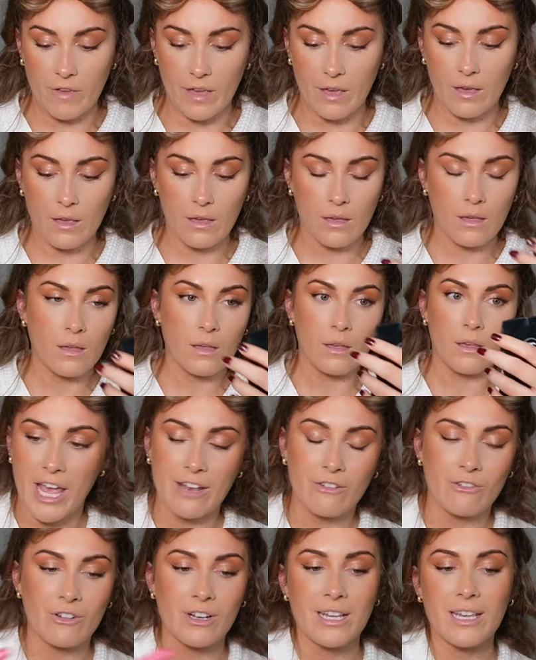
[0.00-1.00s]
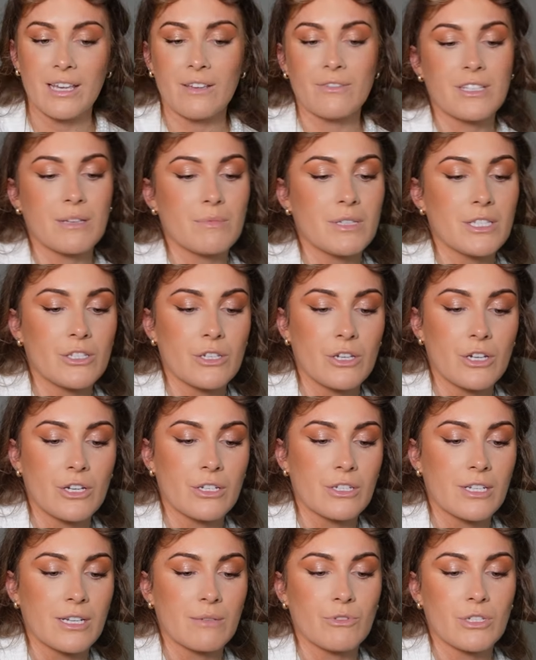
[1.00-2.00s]
it. Generally, if something's
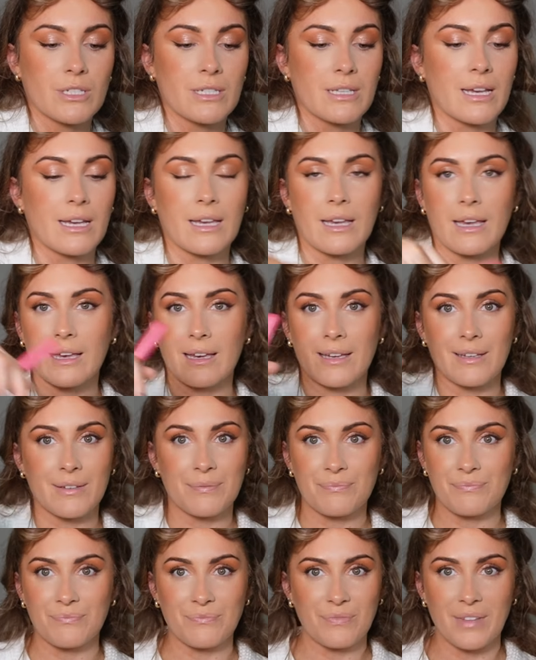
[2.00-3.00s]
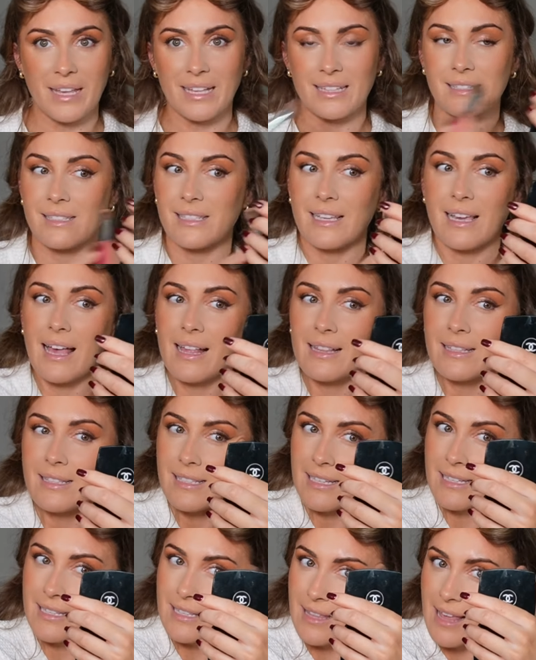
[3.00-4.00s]
good, I'm just like, I'll, st I'll
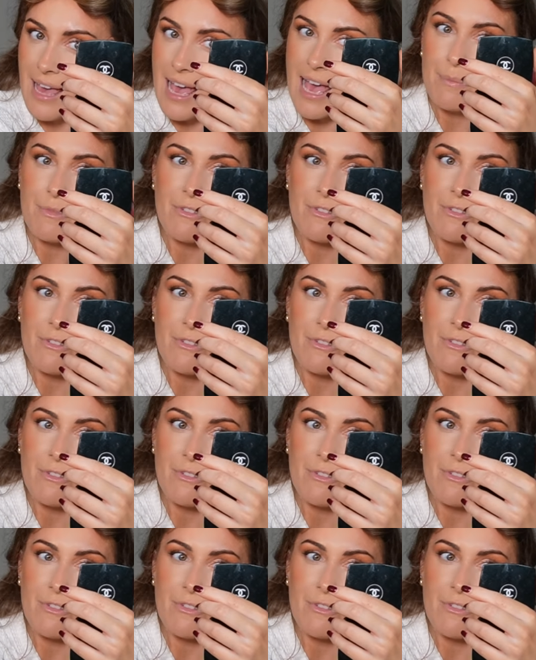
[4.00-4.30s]
stick to that.